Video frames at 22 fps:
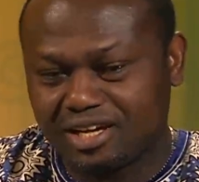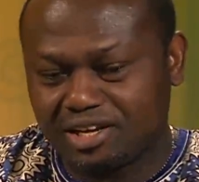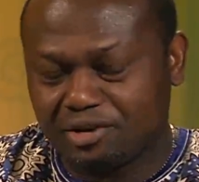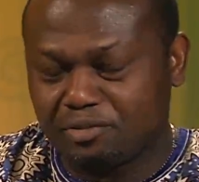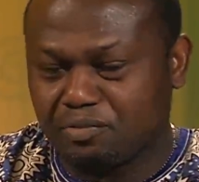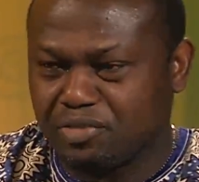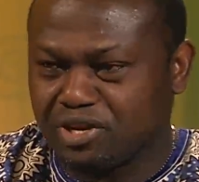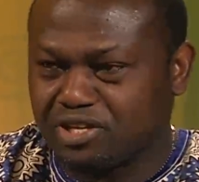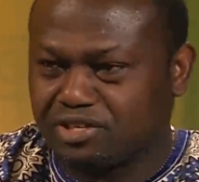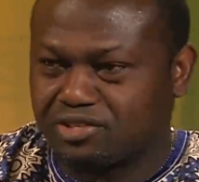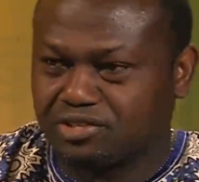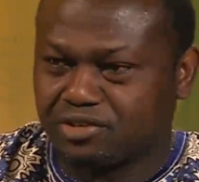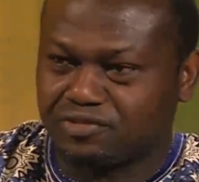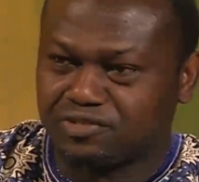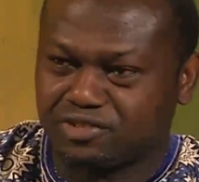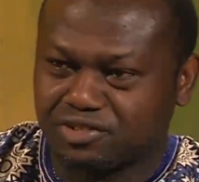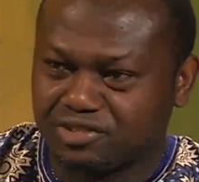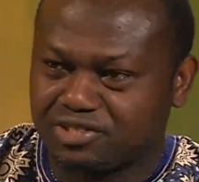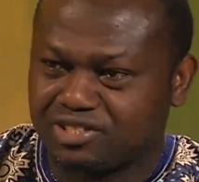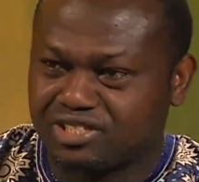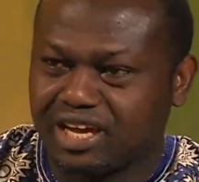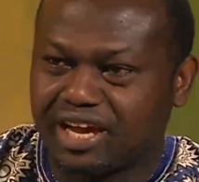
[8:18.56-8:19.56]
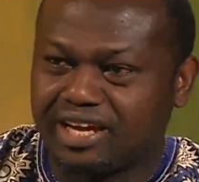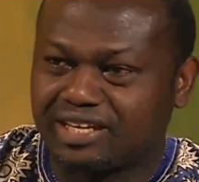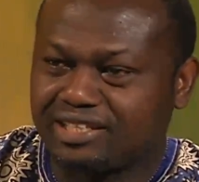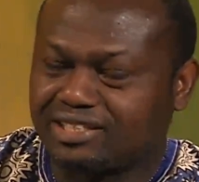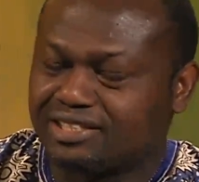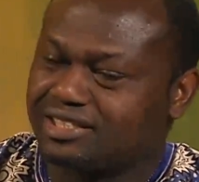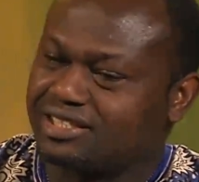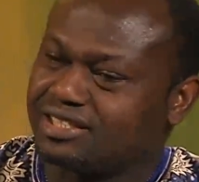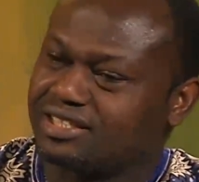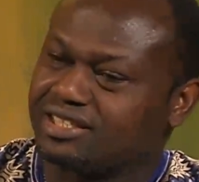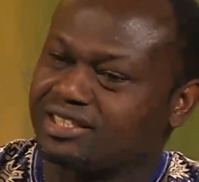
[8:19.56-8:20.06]
a mix of
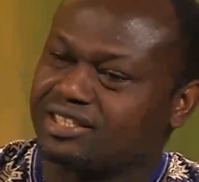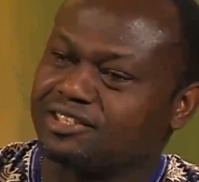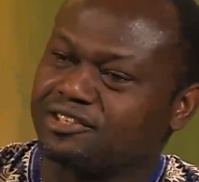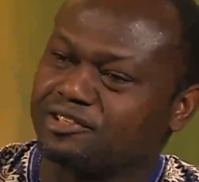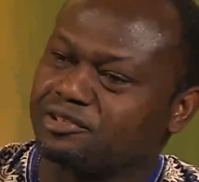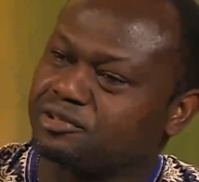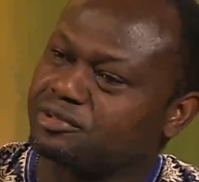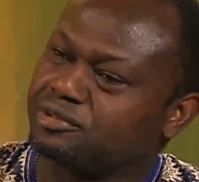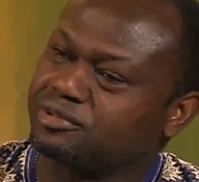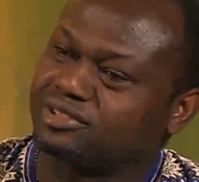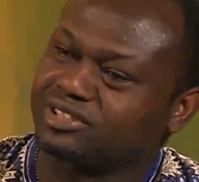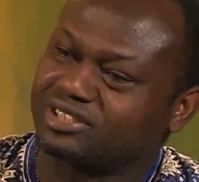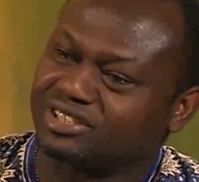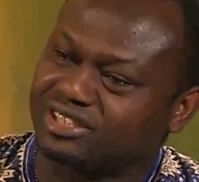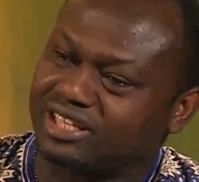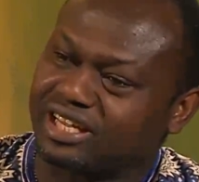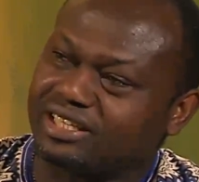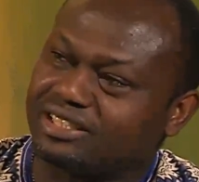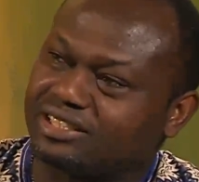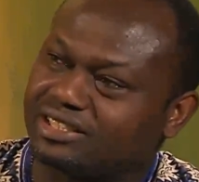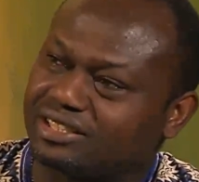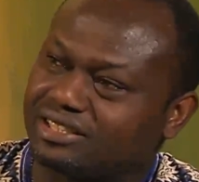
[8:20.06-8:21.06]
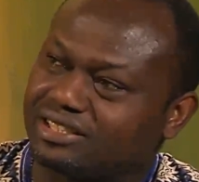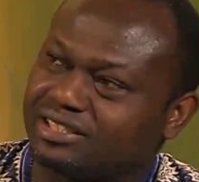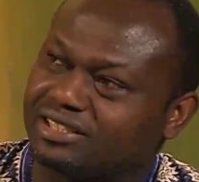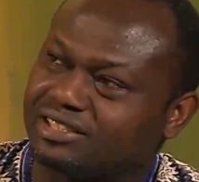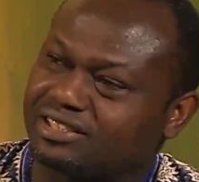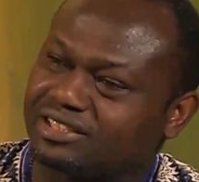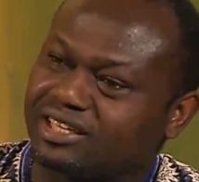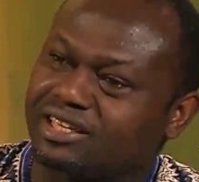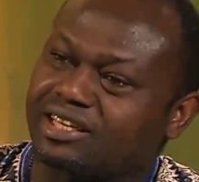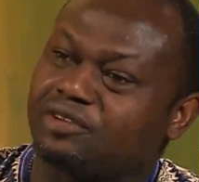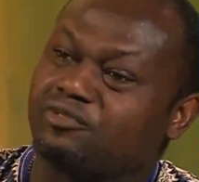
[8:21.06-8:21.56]
society. Society
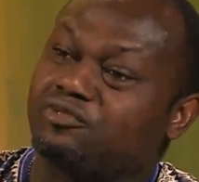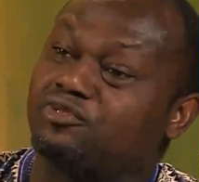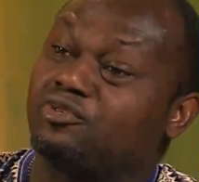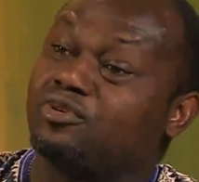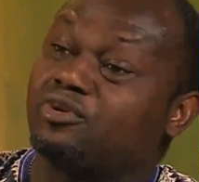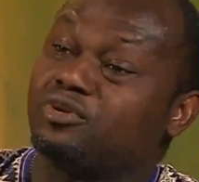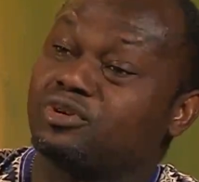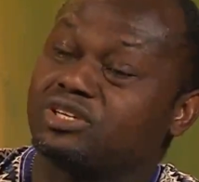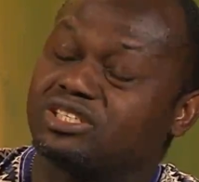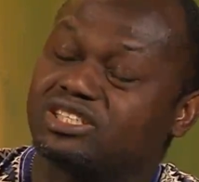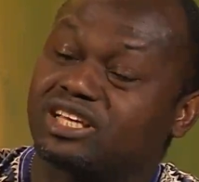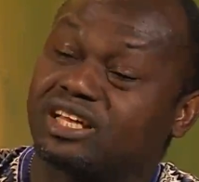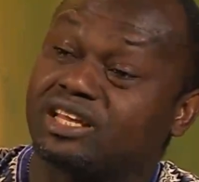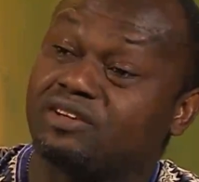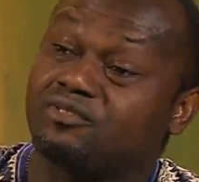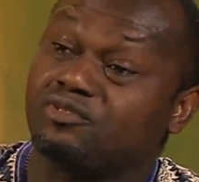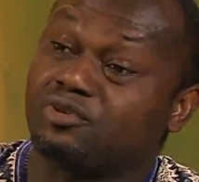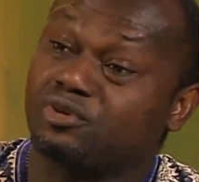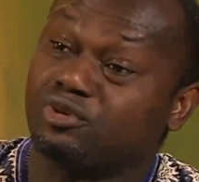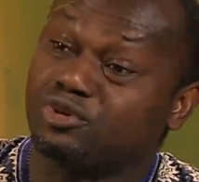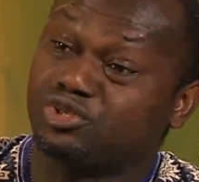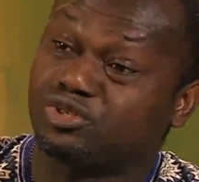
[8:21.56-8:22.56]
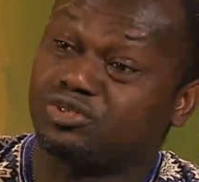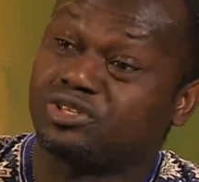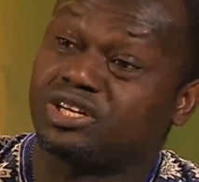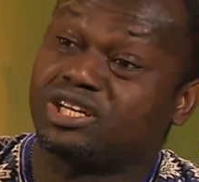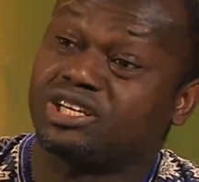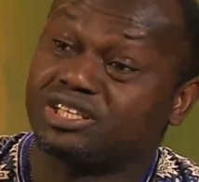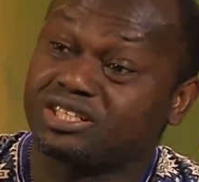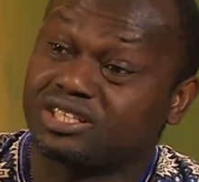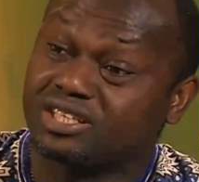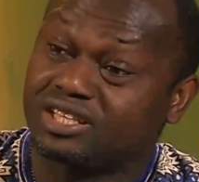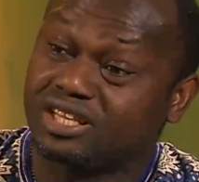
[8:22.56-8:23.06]
is an
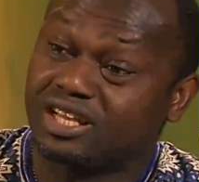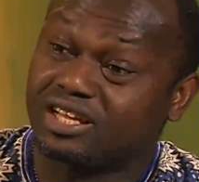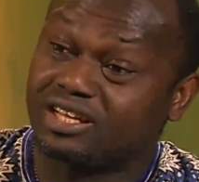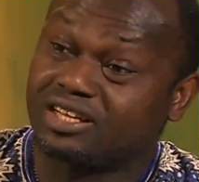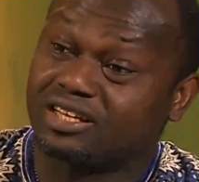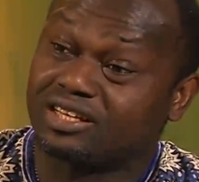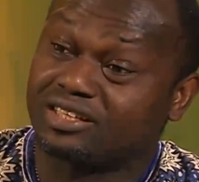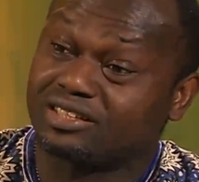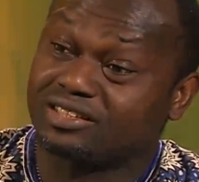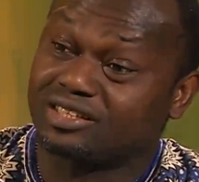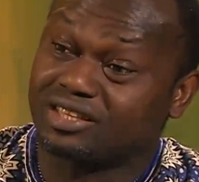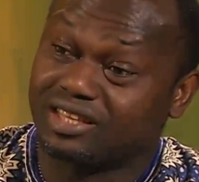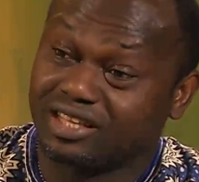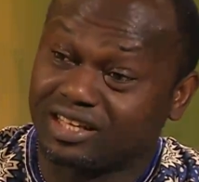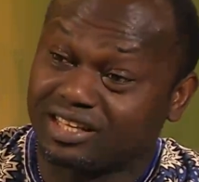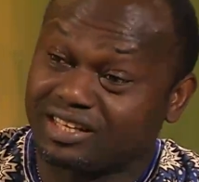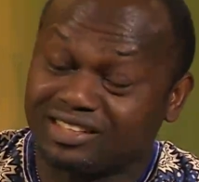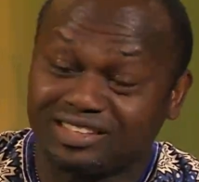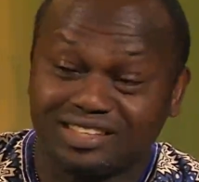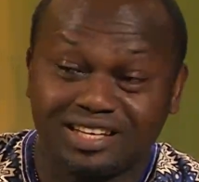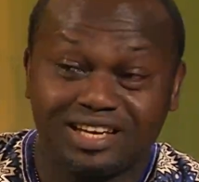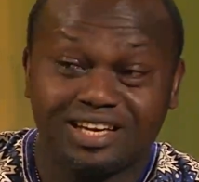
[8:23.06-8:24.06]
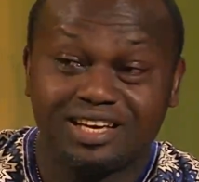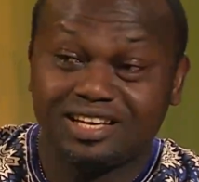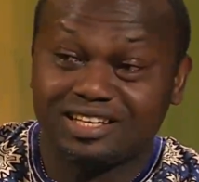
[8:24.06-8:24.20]
evolutionary thing.